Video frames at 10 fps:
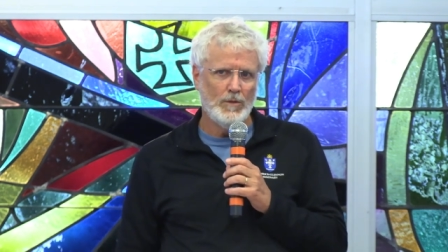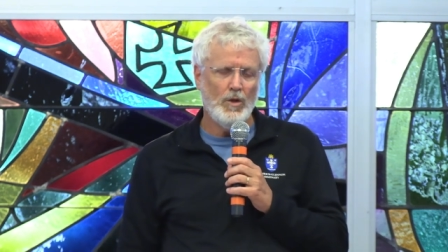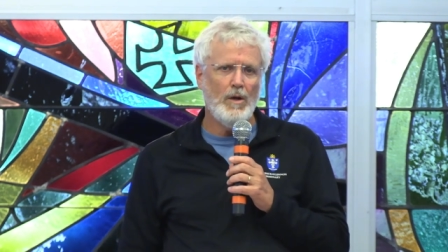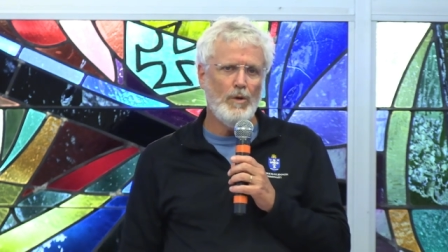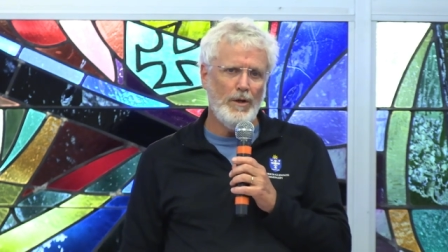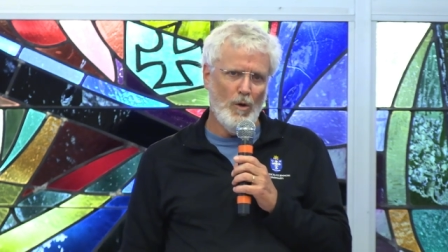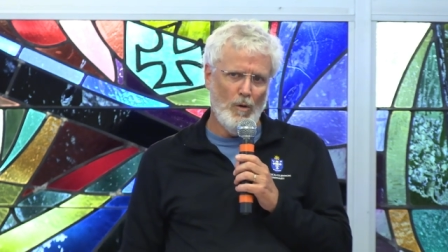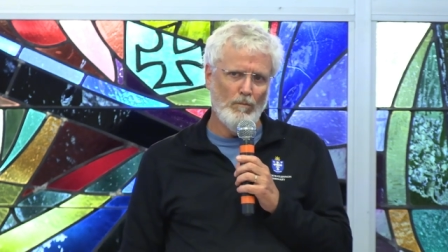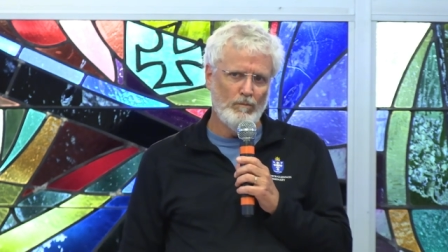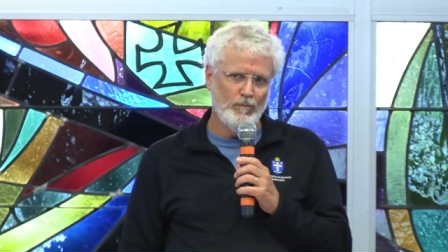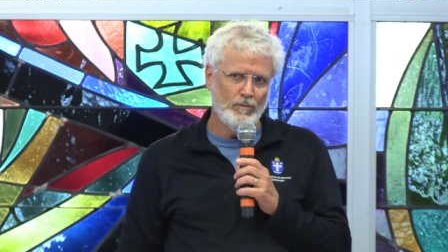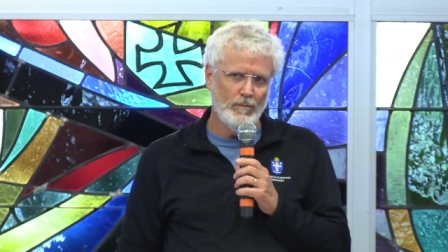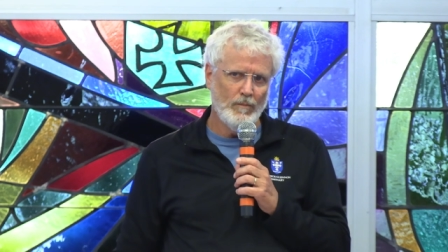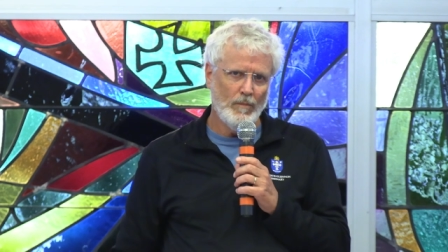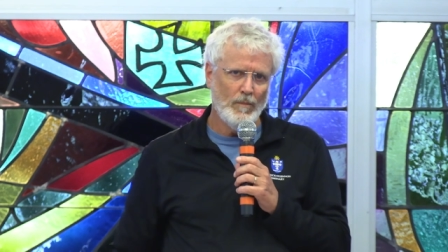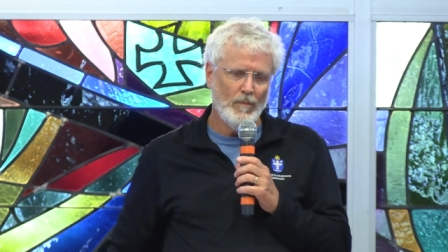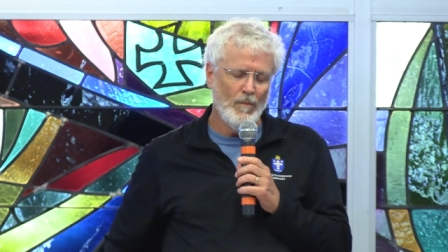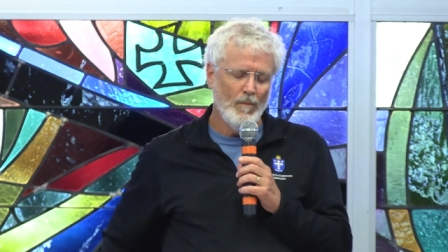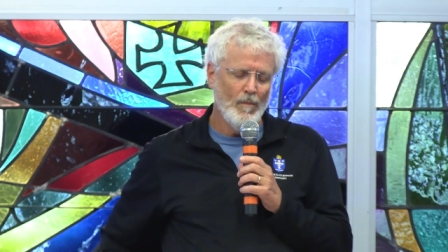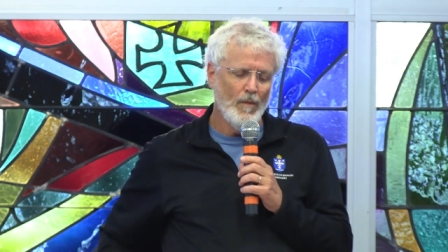So I went home.
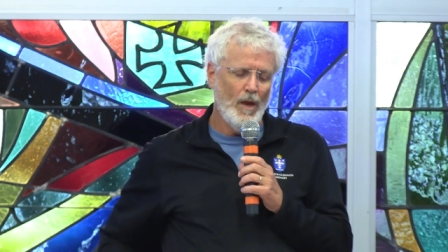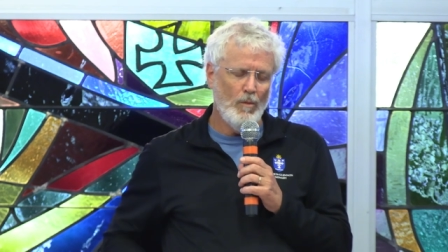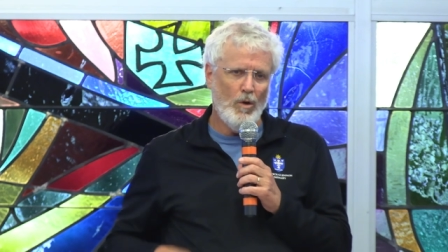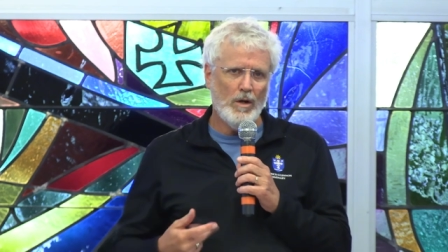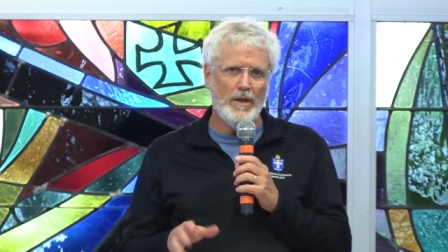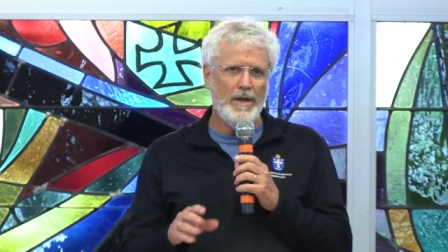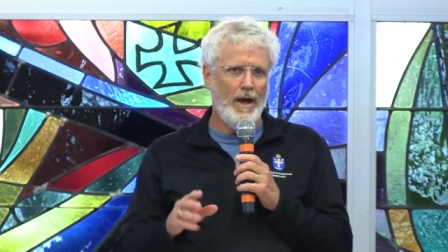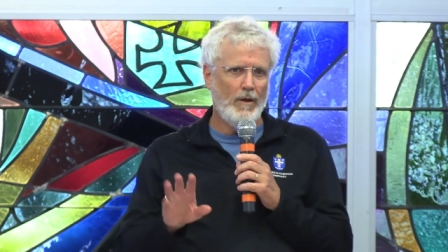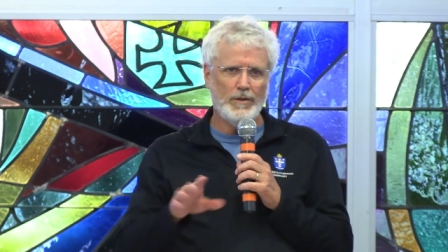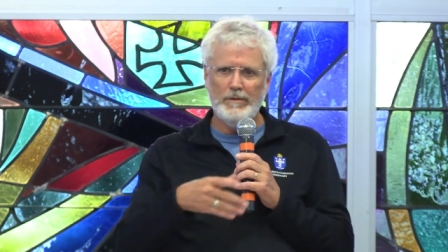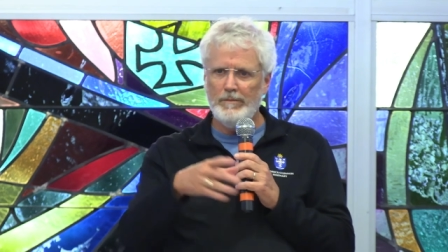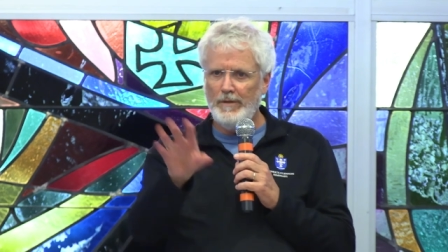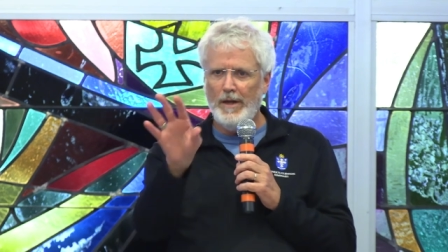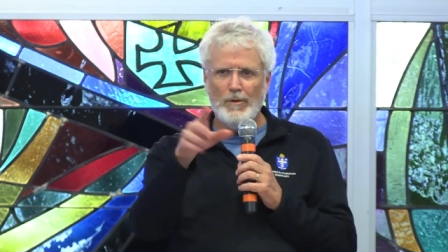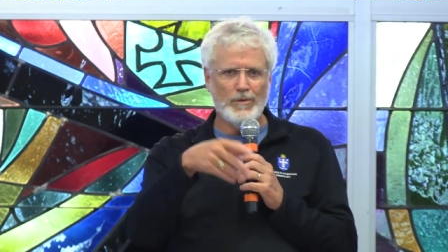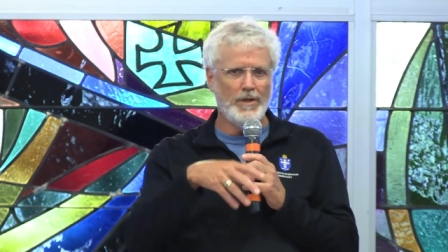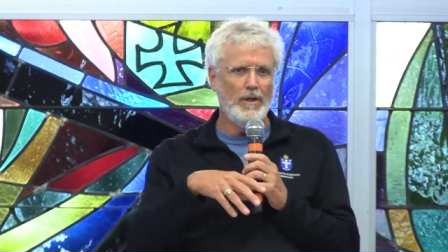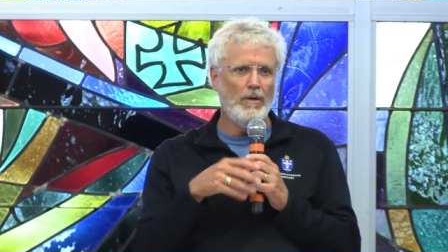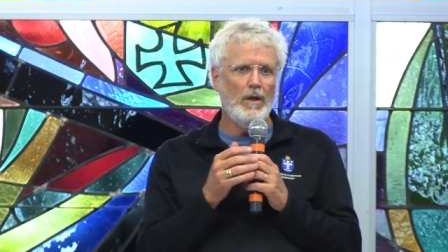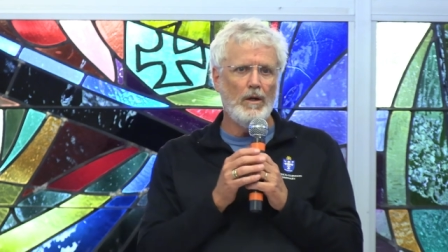I walk in the house and I don't
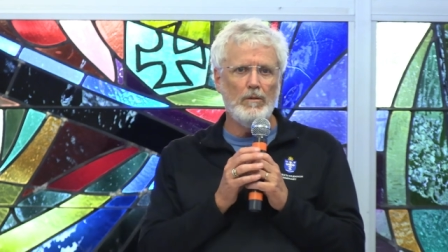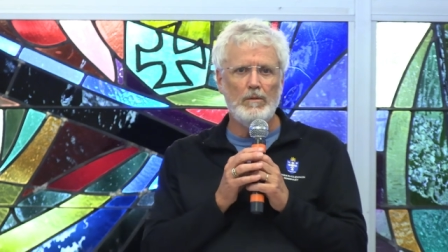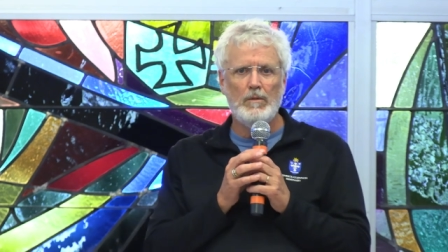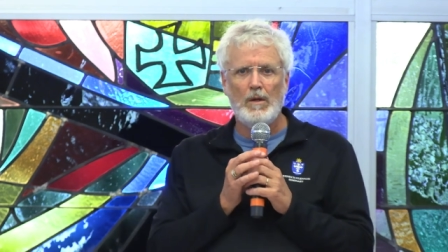see her there.